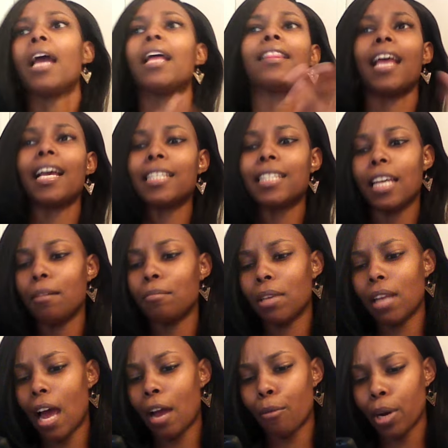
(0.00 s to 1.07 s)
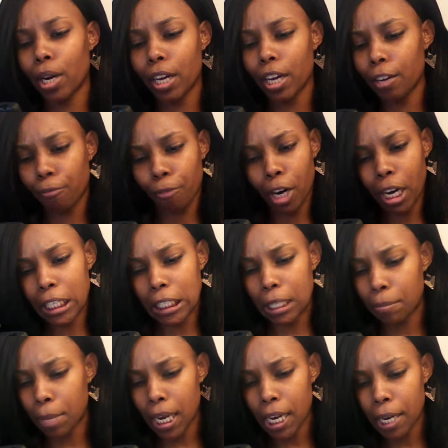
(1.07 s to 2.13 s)
They seemed like really good friends to
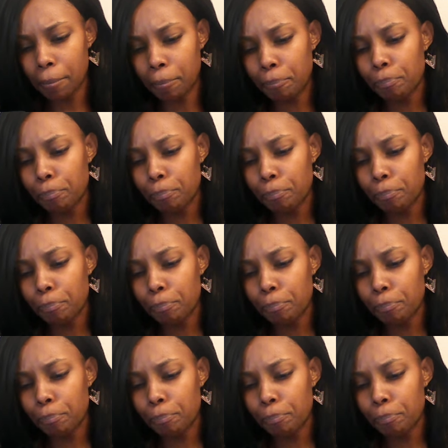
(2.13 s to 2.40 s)
me.